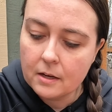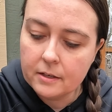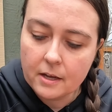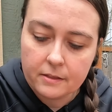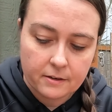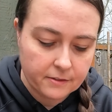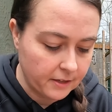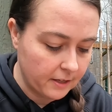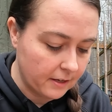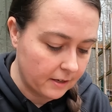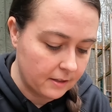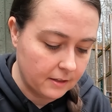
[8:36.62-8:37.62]
Another
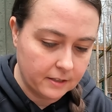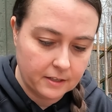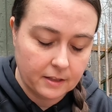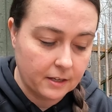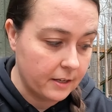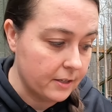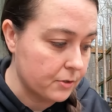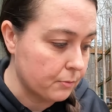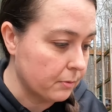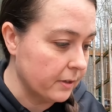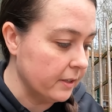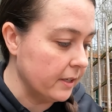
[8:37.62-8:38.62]
thing that calendula is
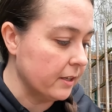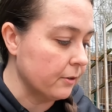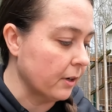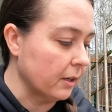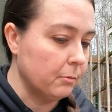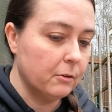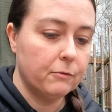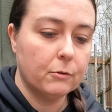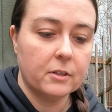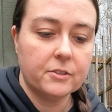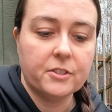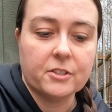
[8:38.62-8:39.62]
really incredible
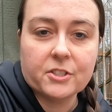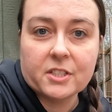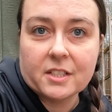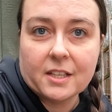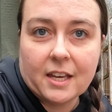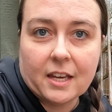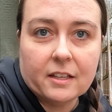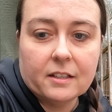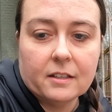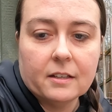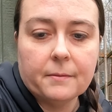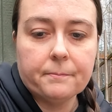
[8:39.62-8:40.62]
for is your
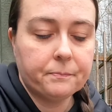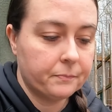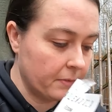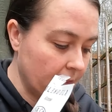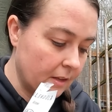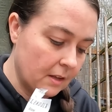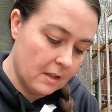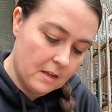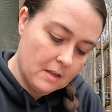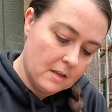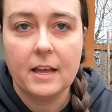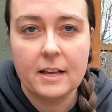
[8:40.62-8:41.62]
skin.
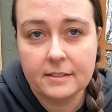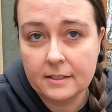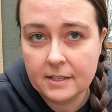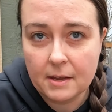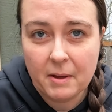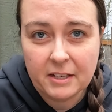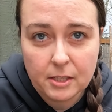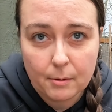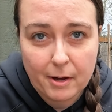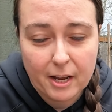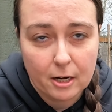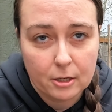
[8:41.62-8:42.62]
It has the same
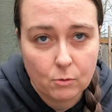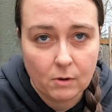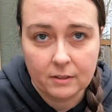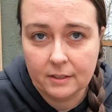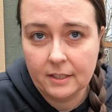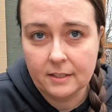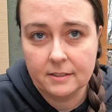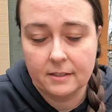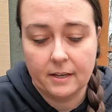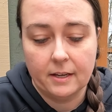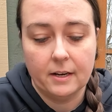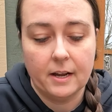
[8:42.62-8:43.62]
antibiotic qualities
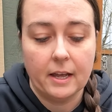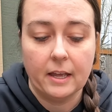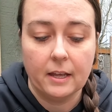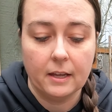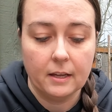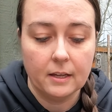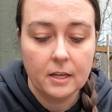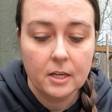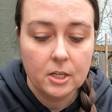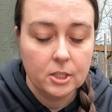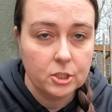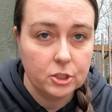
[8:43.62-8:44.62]
that I
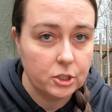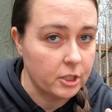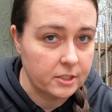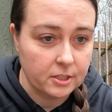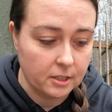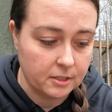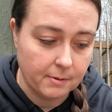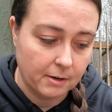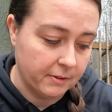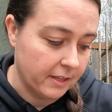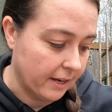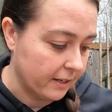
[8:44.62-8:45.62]
just talked
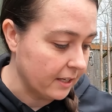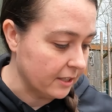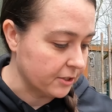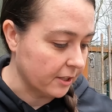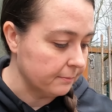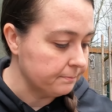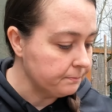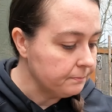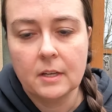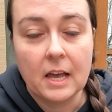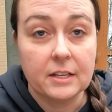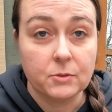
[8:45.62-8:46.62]
about with the echinacea,
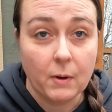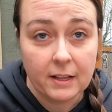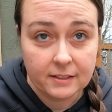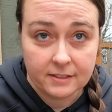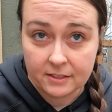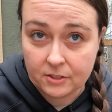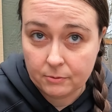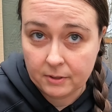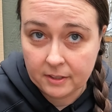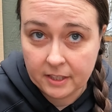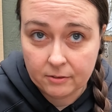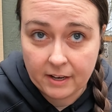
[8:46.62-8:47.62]
as well as it's a
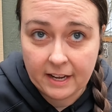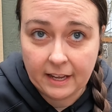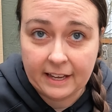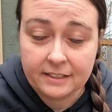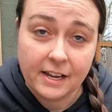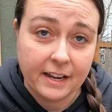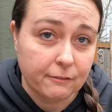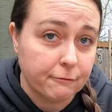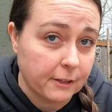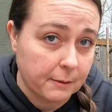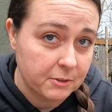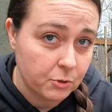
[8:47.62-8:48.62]
really great
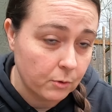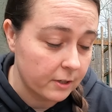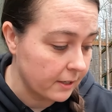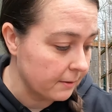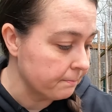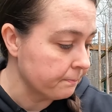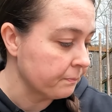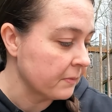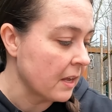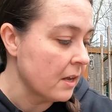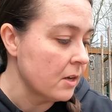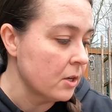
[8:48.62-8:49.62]
anti-inflammatory.
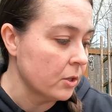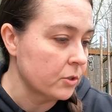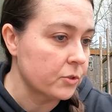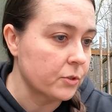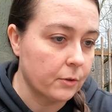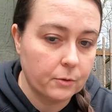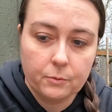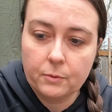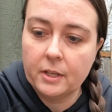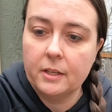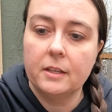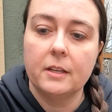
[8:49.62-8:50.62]
So